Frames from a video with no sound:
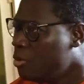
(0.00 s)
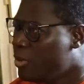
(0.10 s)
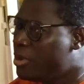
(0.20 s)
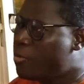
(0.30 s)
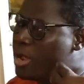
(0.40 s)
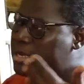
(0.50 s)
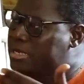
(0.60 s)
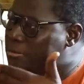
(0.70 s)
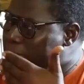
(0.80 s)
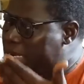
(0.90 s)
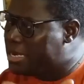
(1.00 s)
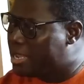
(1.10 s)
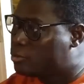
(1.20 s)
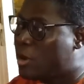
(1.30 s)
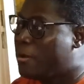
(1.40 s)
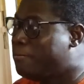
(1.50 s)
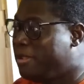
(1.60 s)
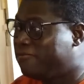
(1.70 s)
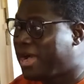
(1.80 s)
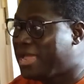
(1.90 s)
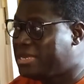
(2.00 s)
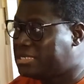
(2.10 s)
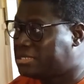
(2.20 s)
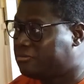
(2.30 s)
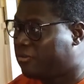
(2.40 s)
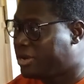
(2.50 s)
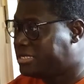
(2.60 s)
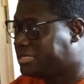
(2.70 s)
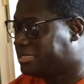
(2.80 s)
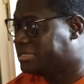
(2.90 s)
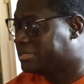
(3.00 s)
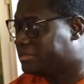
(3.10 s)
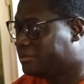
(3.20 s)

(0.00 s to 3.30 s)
We want the media to amplify these voices.